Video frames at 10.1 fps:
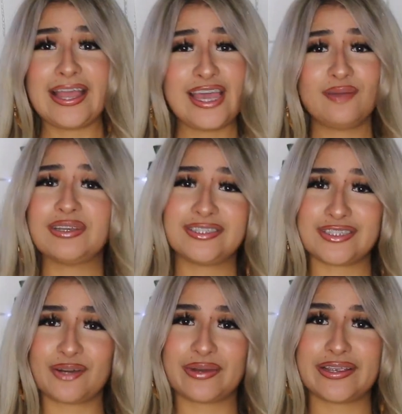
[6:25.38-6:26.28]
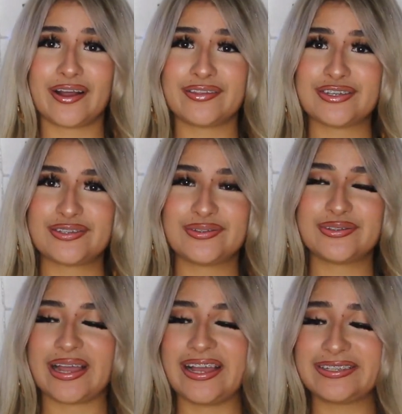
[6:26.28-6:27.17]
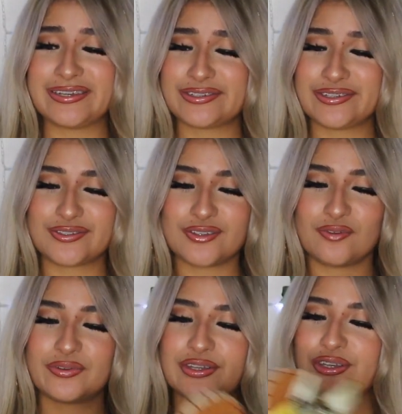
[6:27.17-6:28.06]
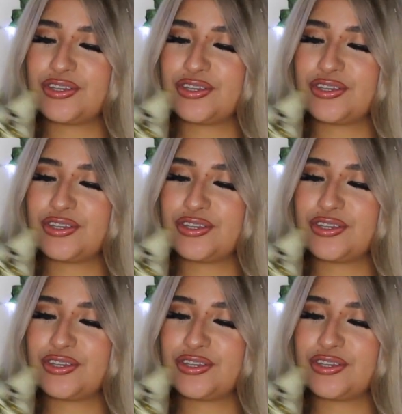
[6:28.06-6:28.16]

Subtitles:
I can't wait to start wearing all these shoes, you guys. They're just so freaking